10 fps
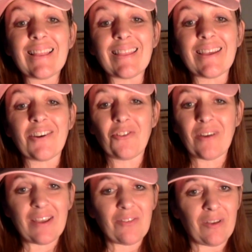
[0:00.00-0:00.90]
Hello
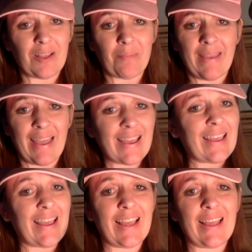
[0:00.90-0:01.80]
and welcome
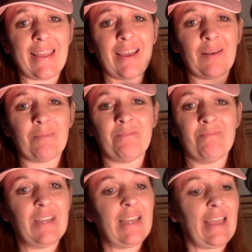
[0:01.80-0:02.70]
back. I
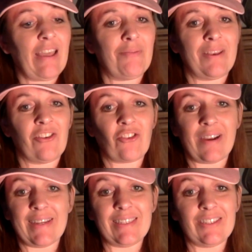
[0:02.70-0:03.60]
have been
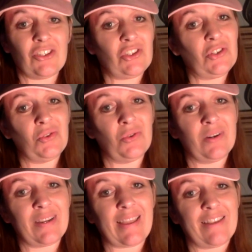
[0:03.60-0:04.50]
trying to
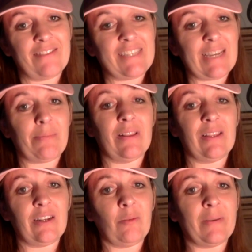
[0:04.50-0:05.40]
kind of tape a
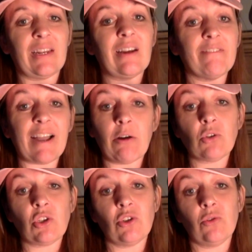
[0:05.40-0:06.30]
little bit of
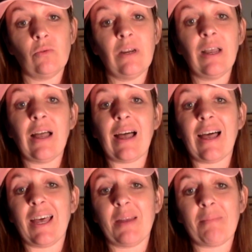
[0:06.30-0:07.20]
how-to
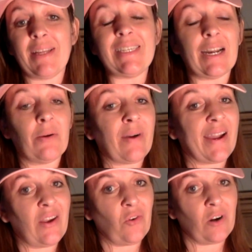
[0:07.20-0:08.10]
on my
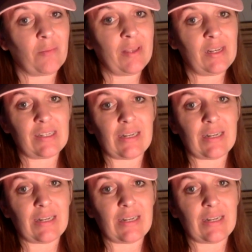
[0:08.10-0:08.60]
DIY ornament.